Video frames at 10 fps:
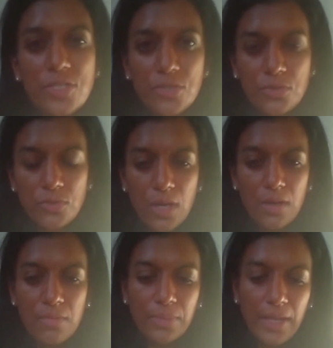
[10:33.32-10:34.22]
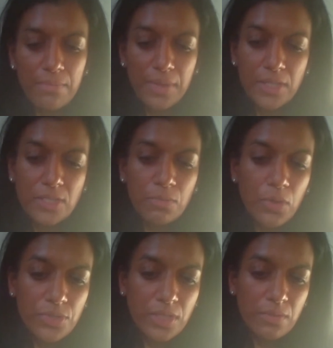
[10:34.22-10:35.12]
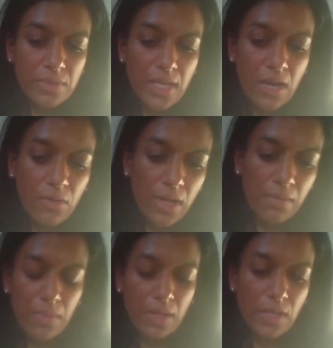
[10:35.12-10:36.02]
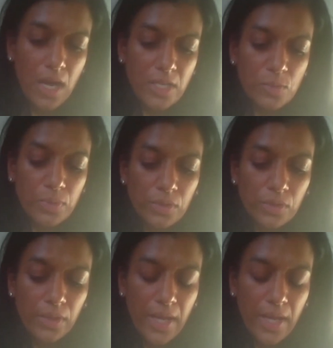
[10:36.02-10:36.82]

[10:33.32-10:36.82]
do plant-based symposiums now at the hospital,